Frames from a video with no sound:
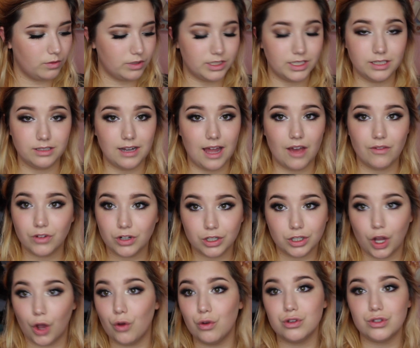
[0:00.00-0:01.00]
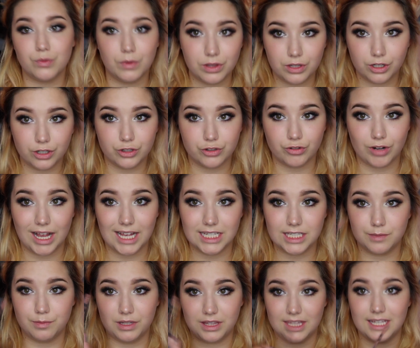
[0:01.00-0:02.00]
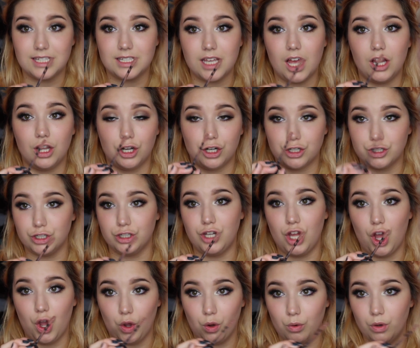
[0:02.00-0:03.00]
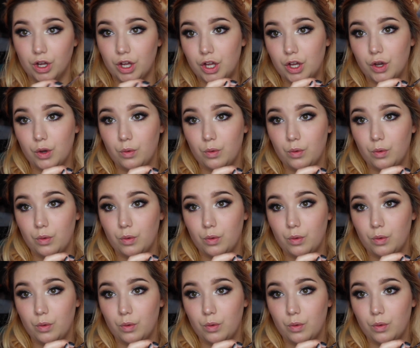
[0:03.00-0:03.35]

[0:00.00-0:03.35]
whatever goes with your dress, but this color should go